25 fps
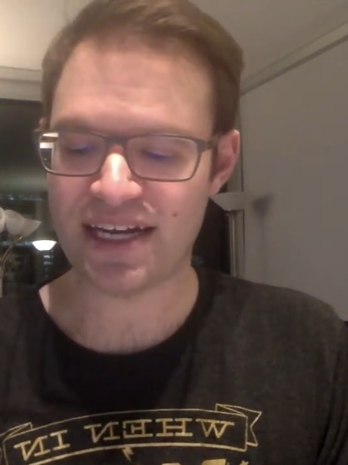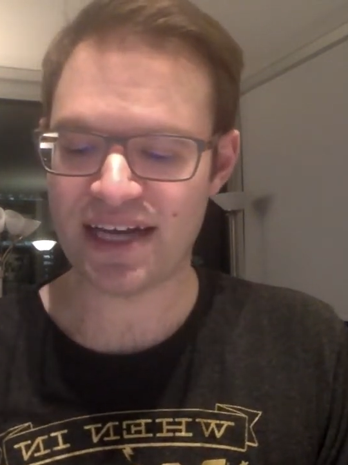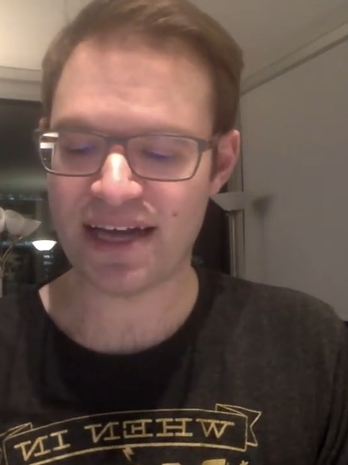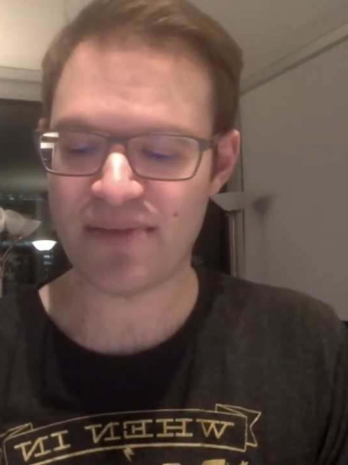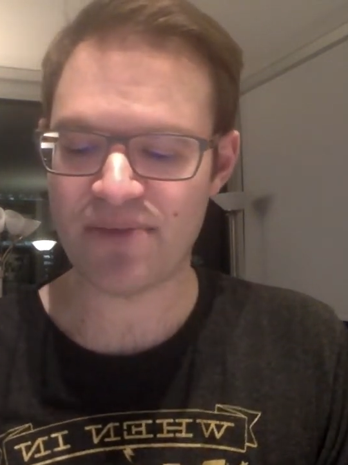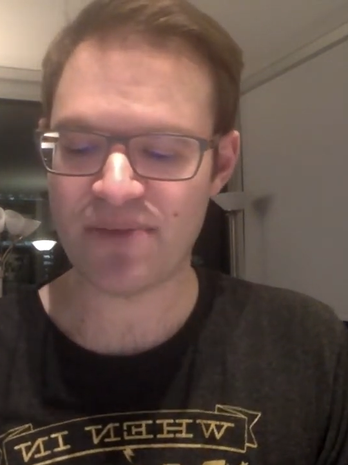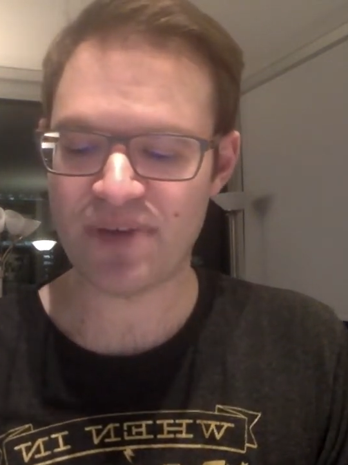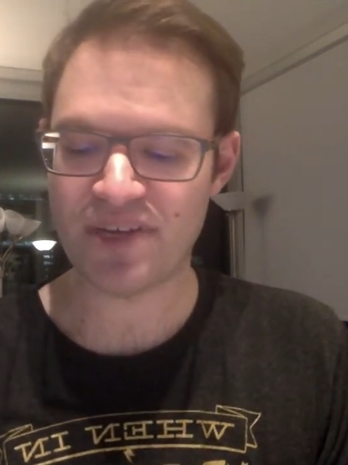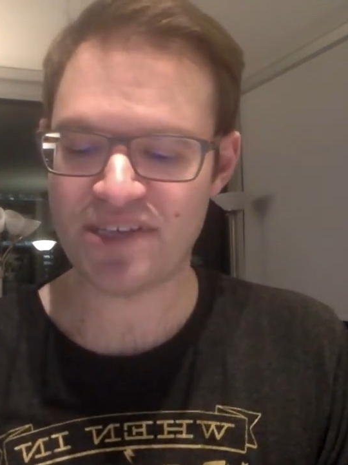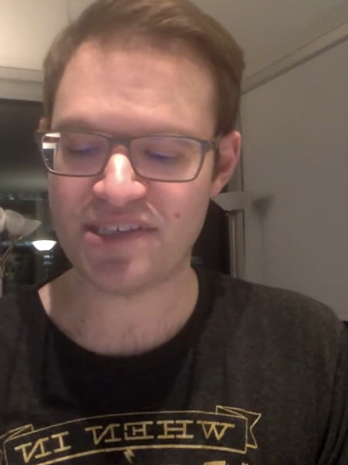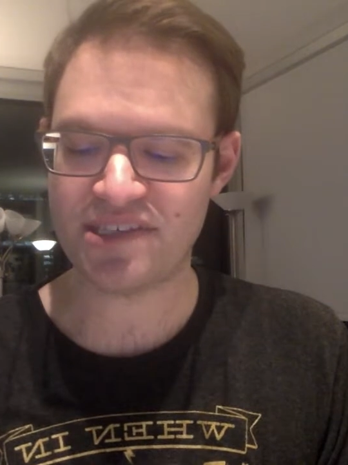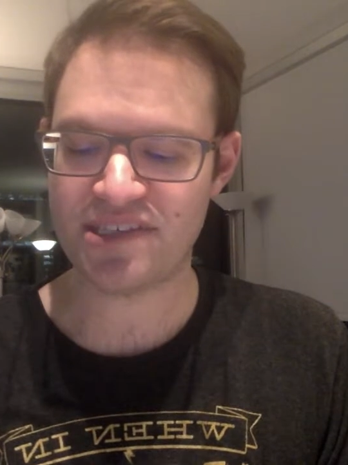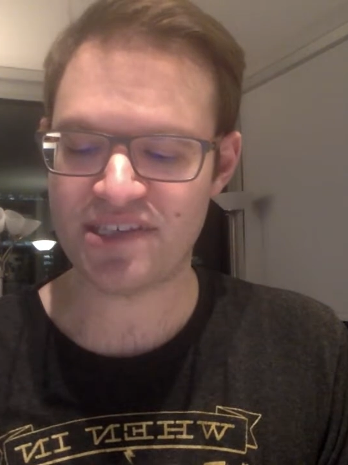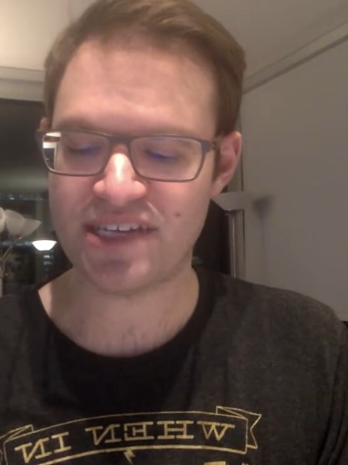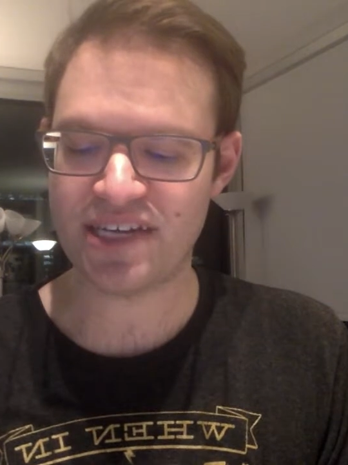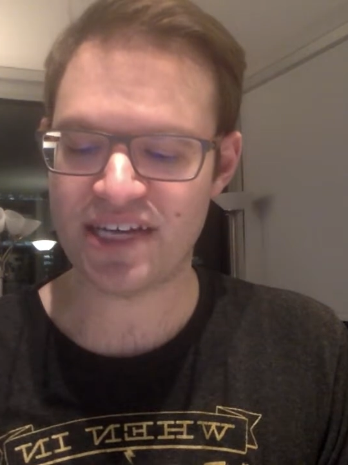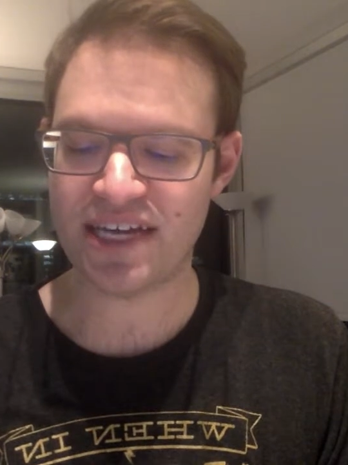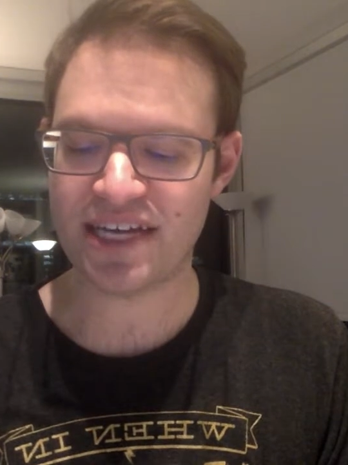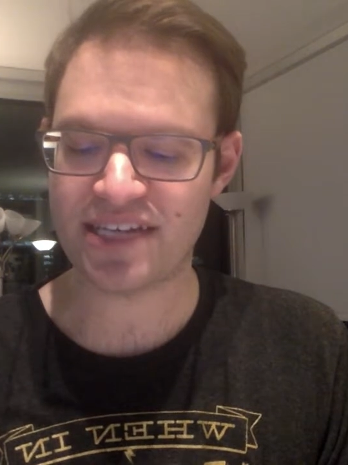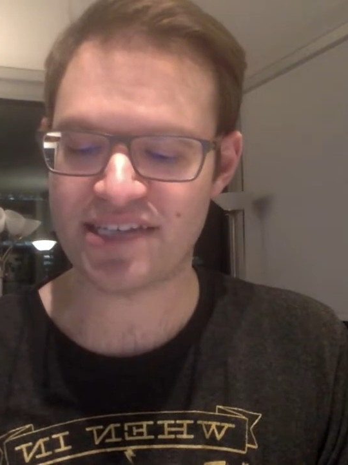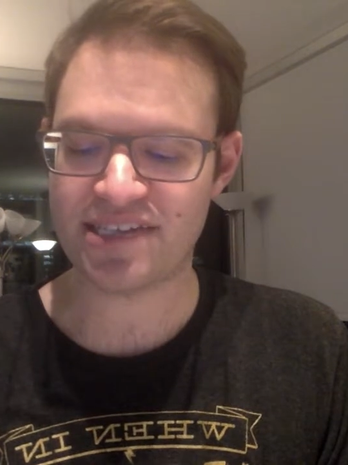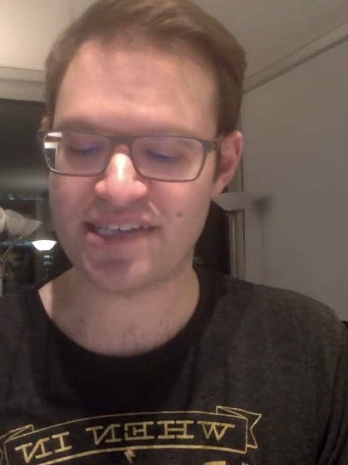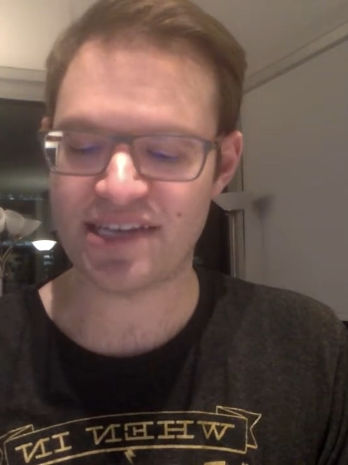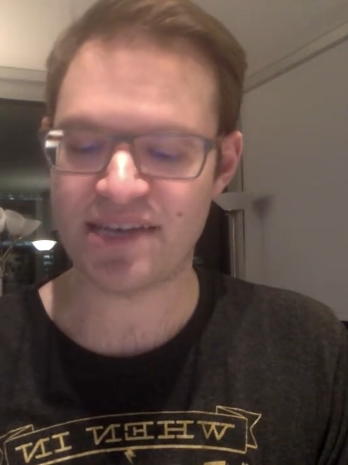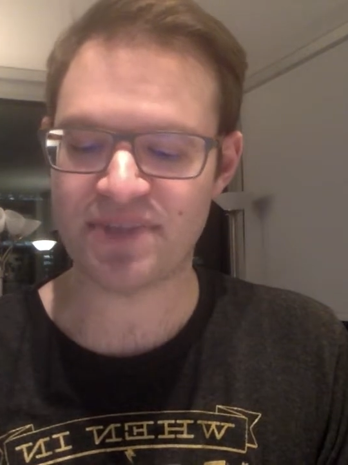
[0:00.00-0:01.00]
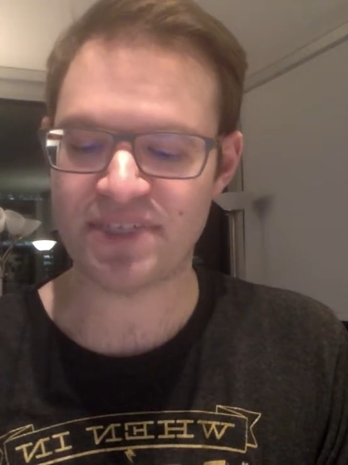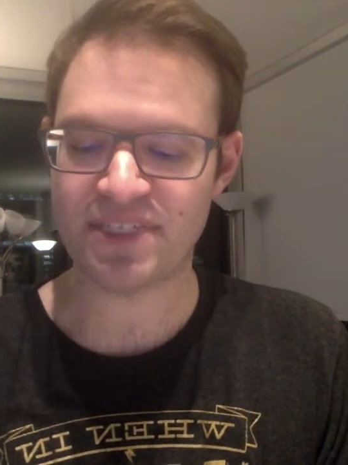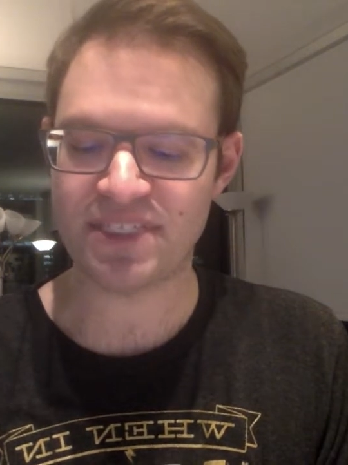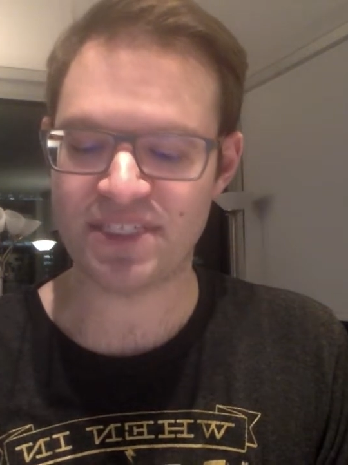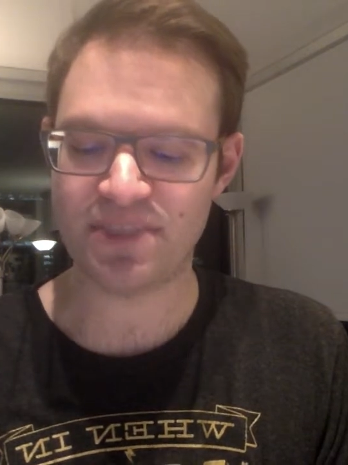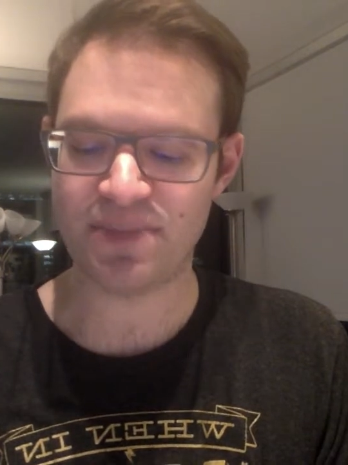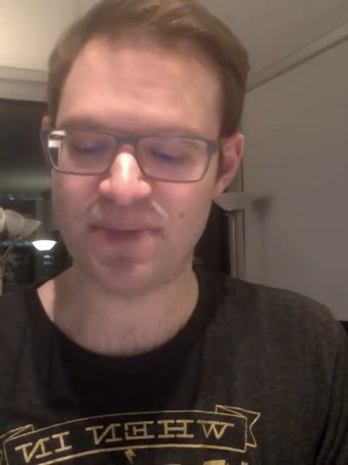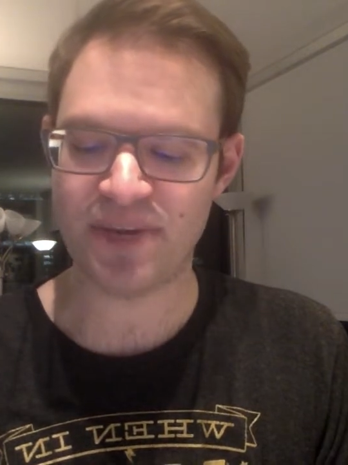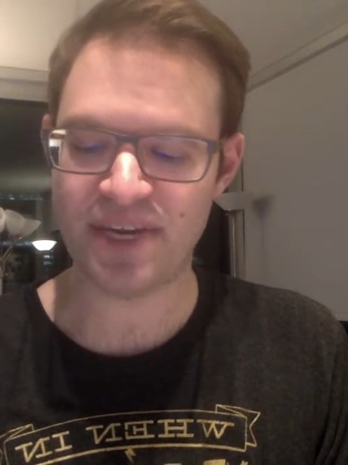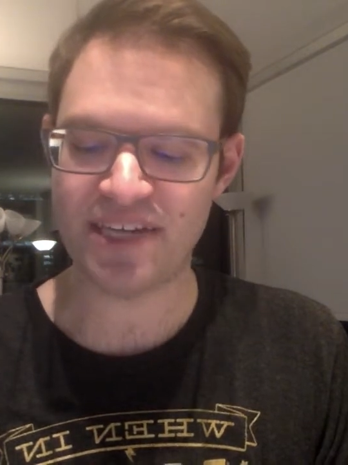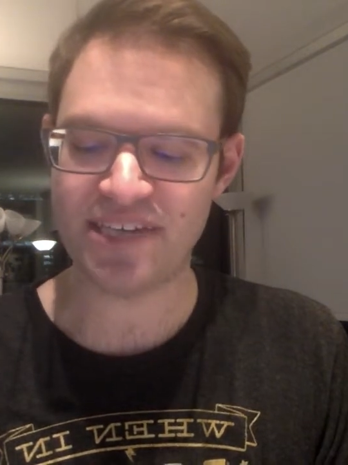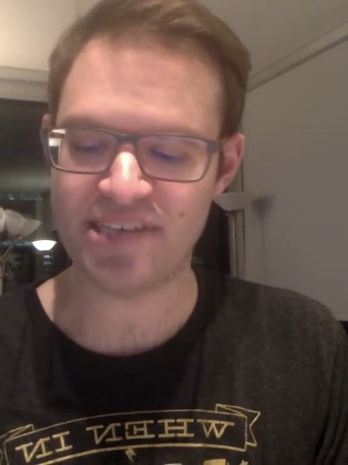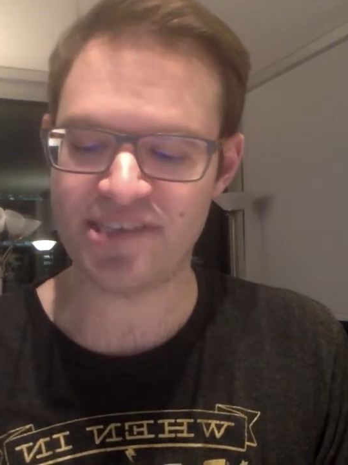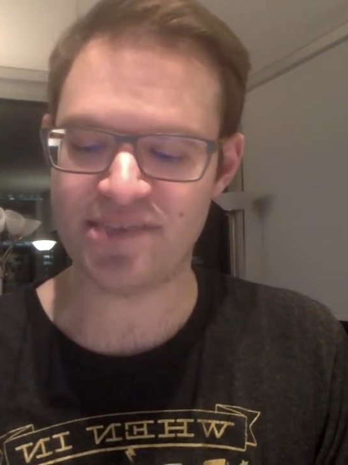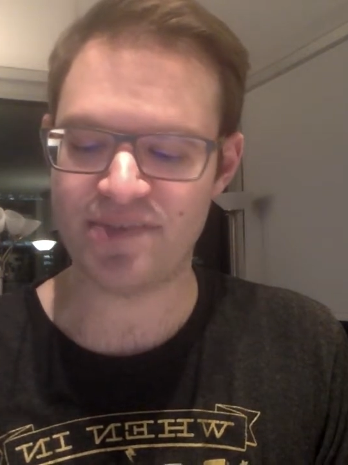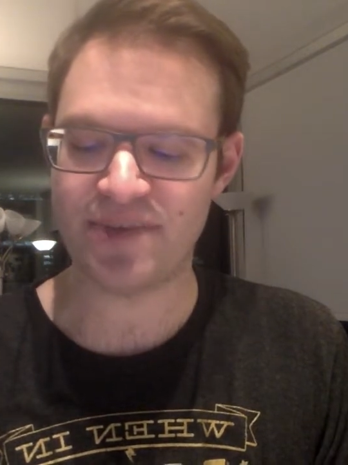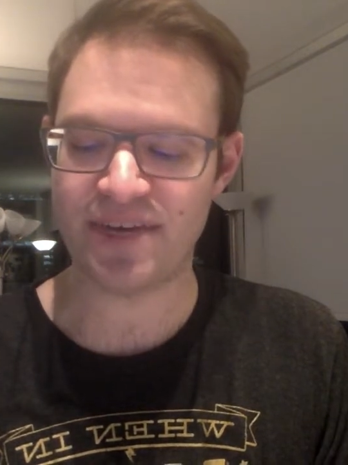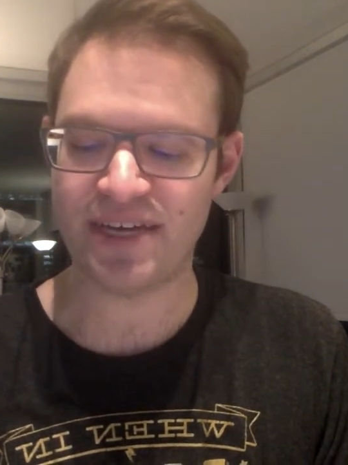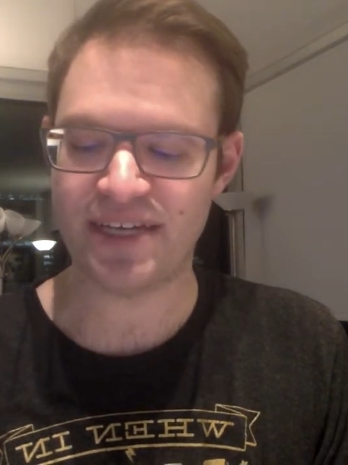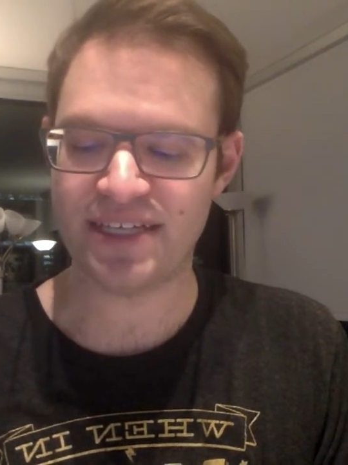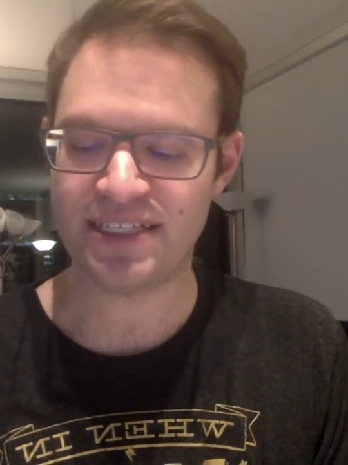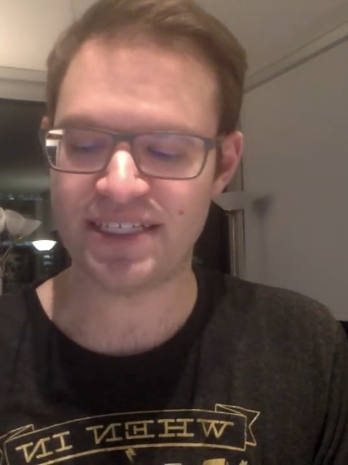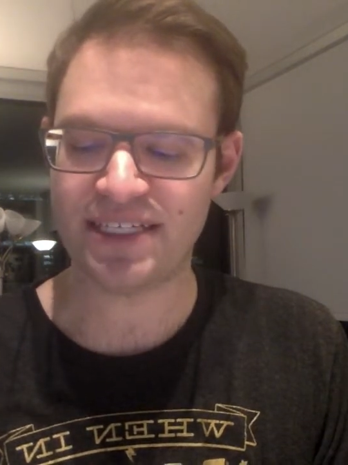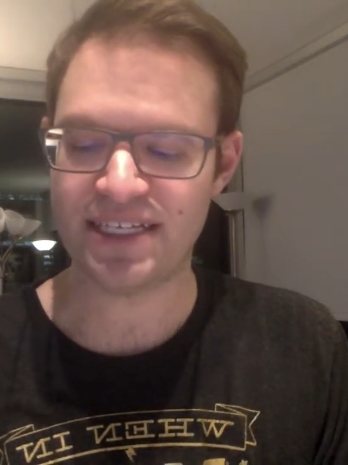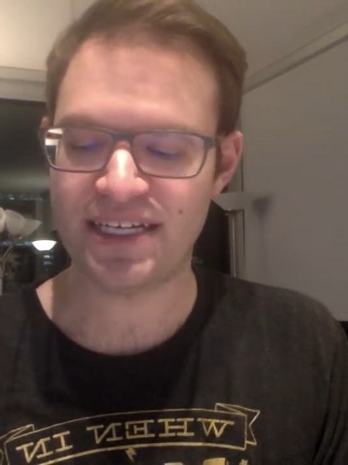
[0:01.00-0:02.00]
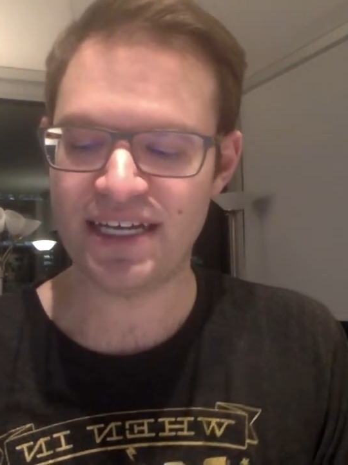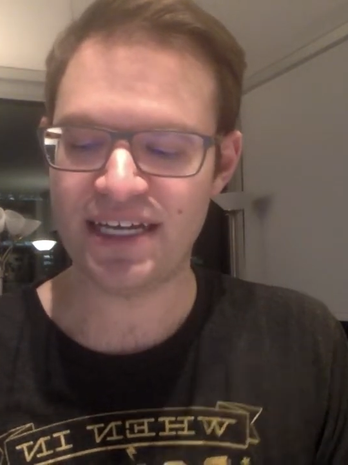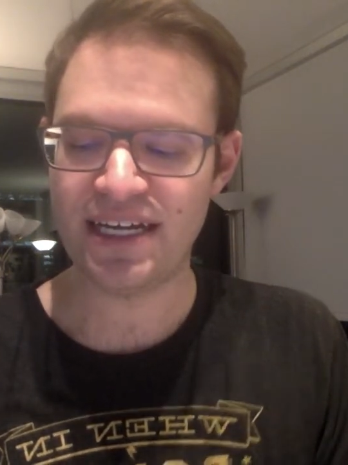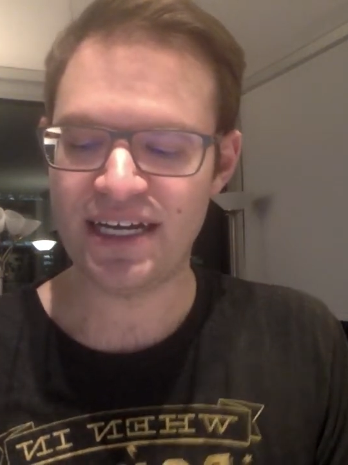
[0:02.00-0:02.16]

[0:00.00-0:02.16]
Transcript: I must accept debasement.